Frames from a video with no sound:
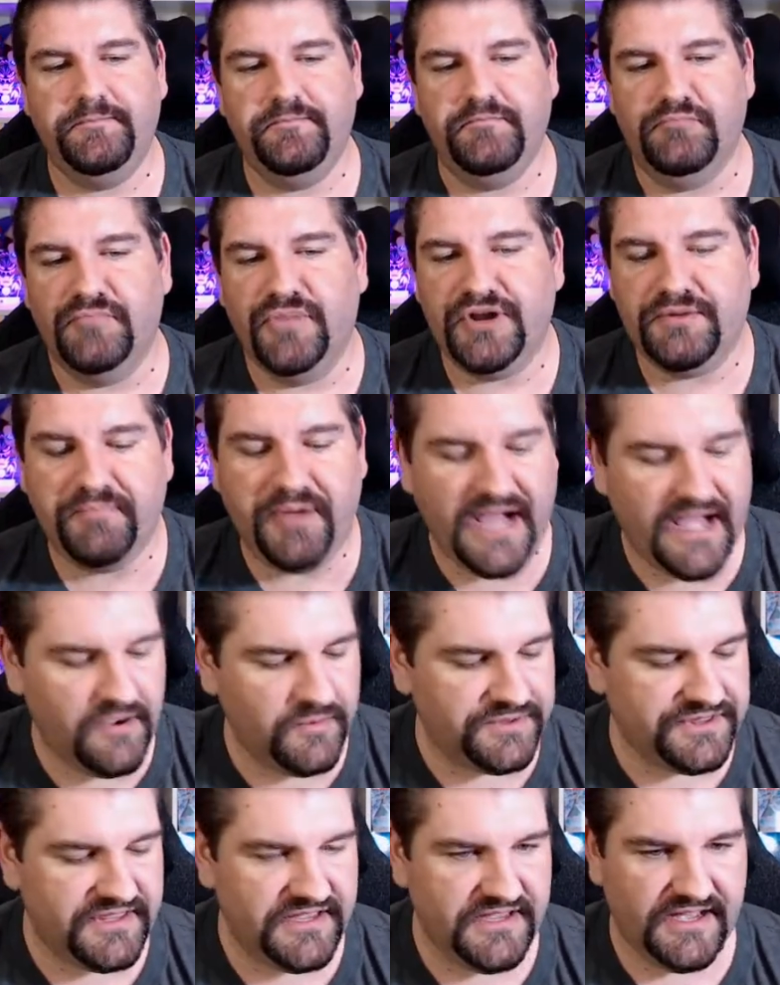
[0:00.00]
Mud Pie
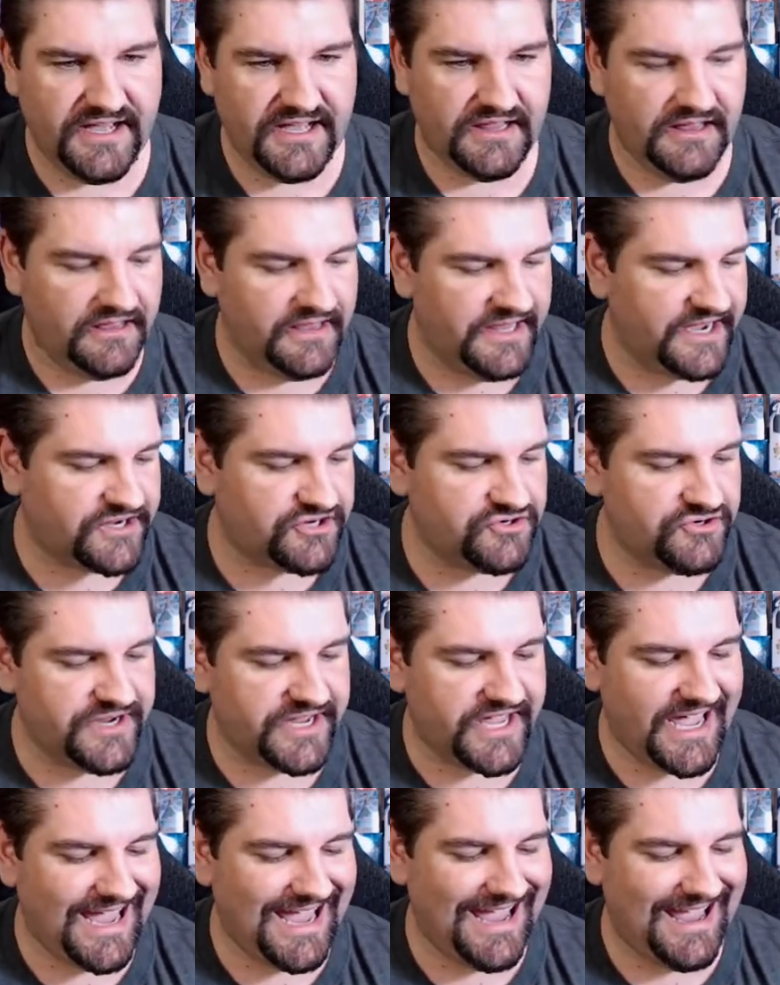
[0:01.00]
with the
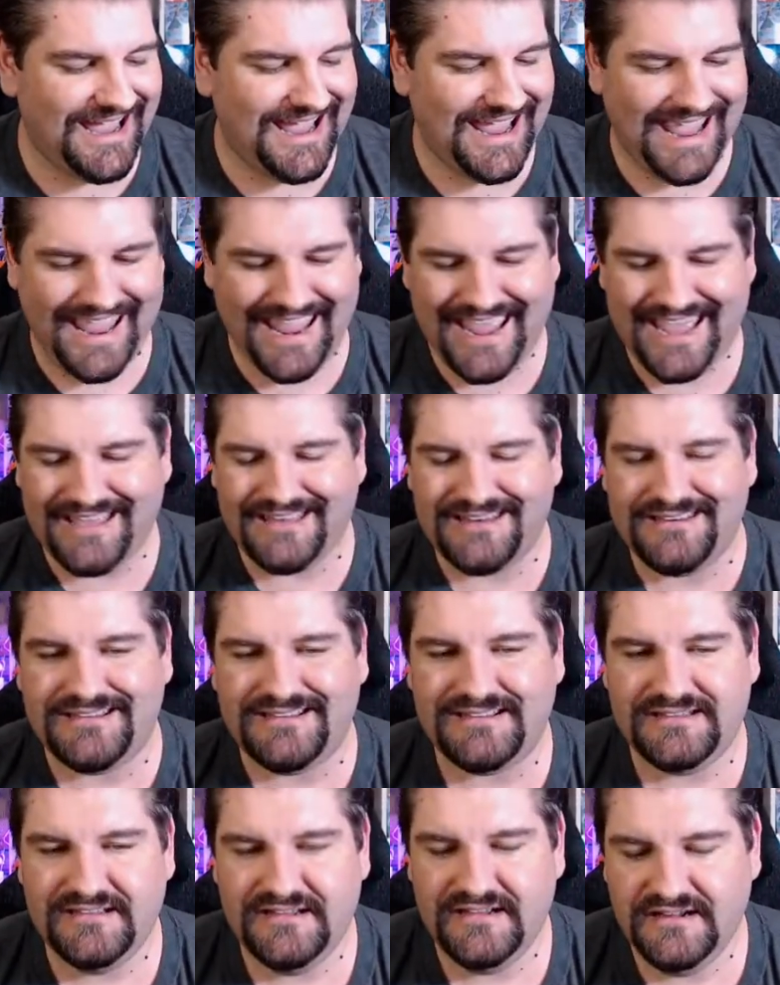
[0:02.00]
electric and
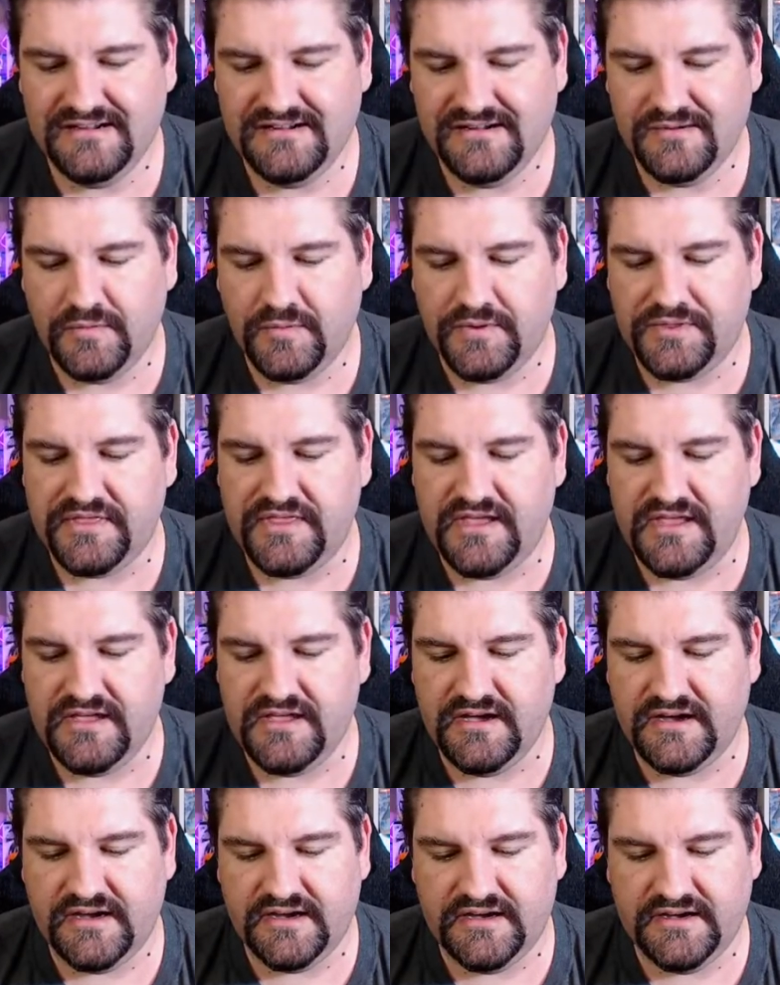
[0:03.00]
with the
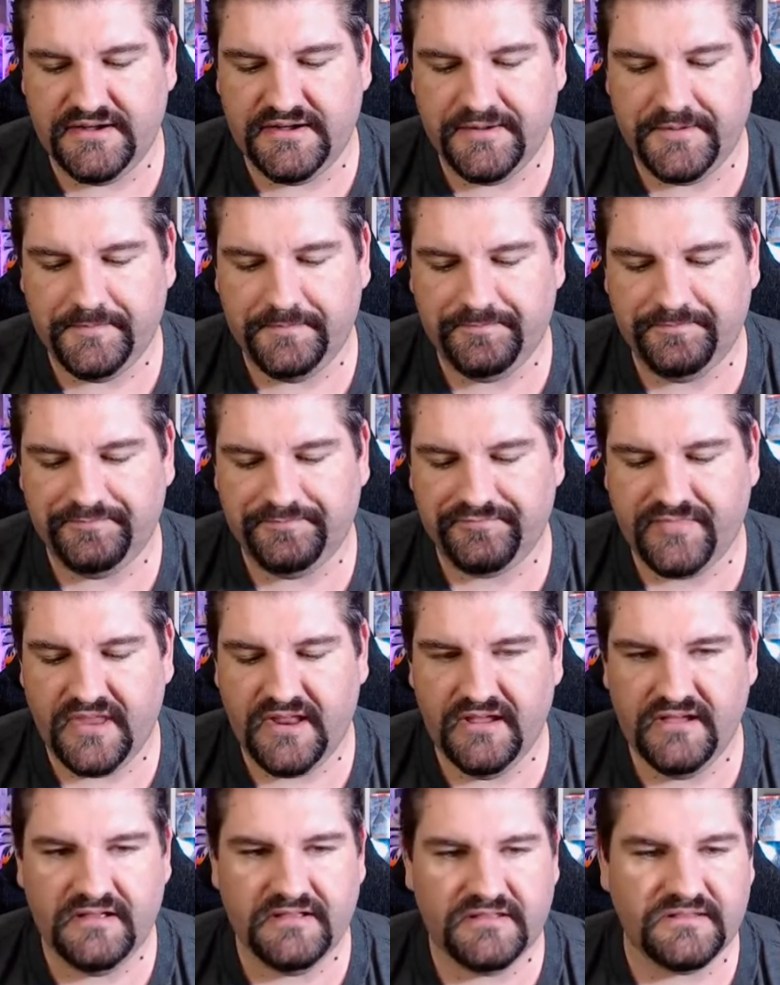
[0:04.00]
uh,
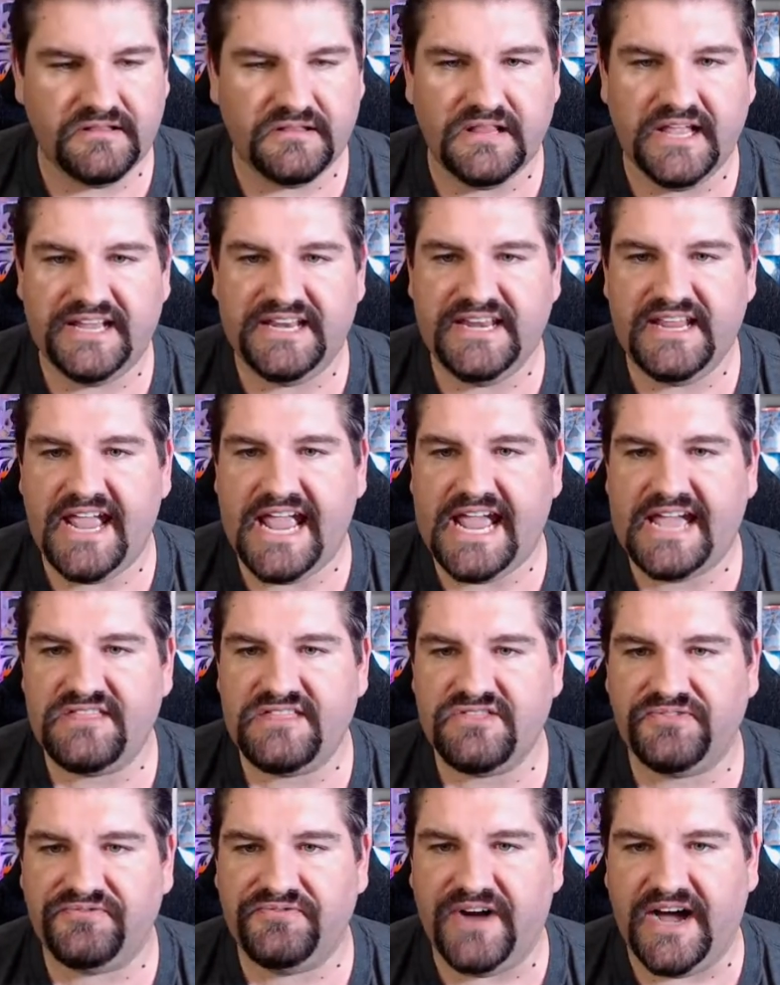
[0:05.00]
the lightning and
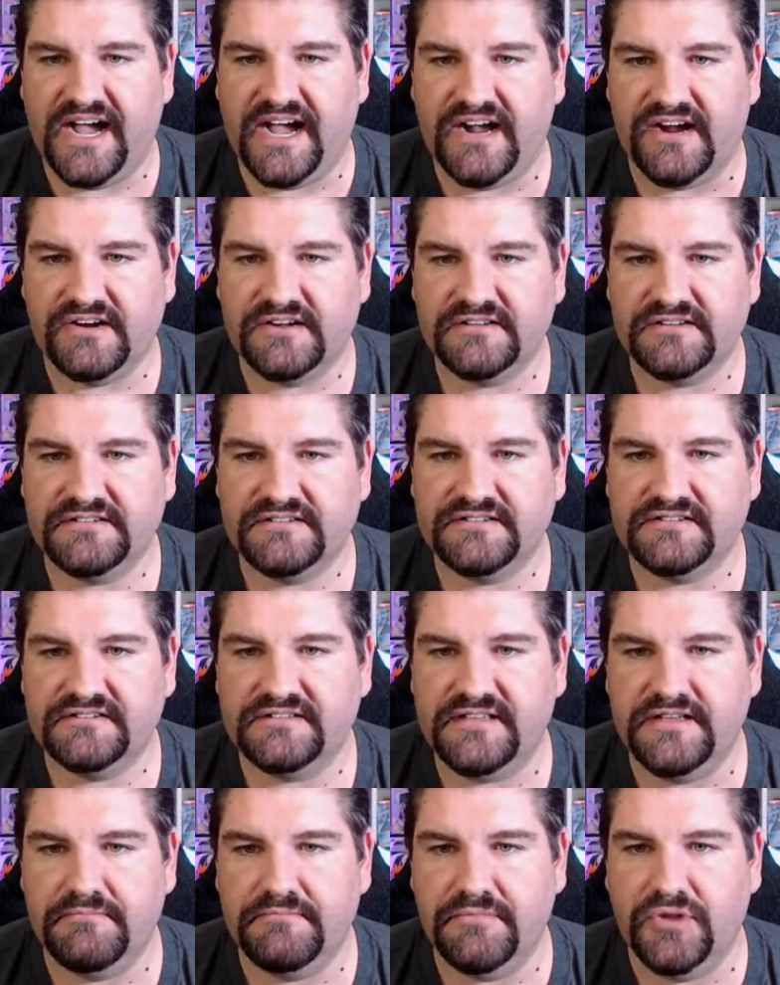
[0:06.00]
the fire
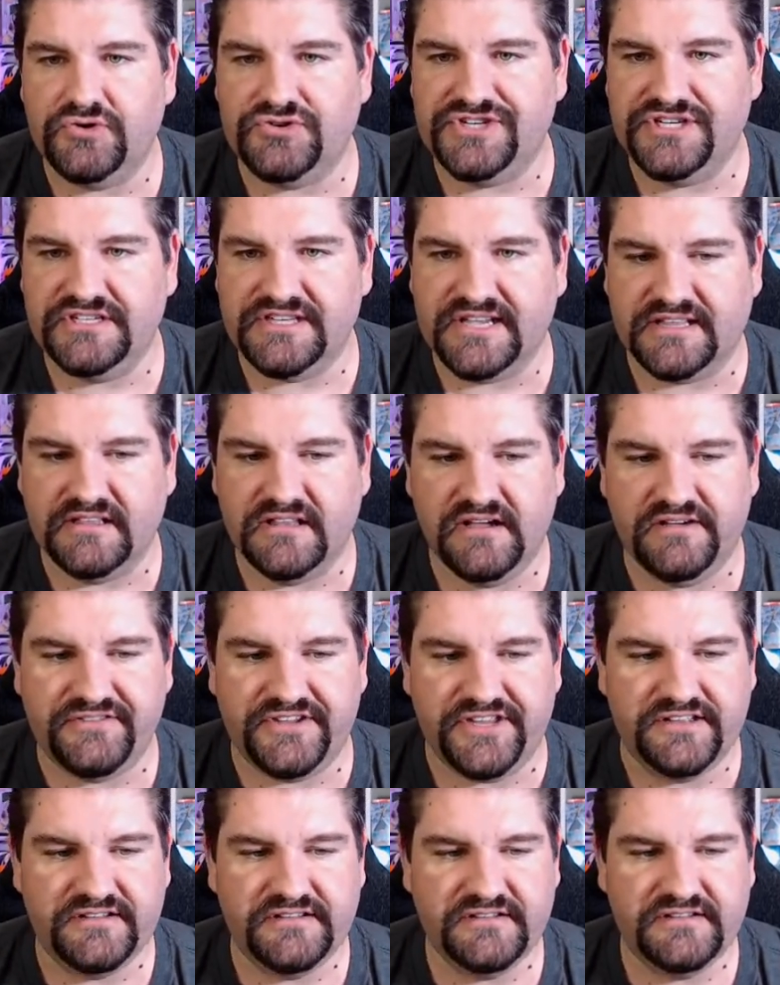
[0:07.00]
emojis. I love it.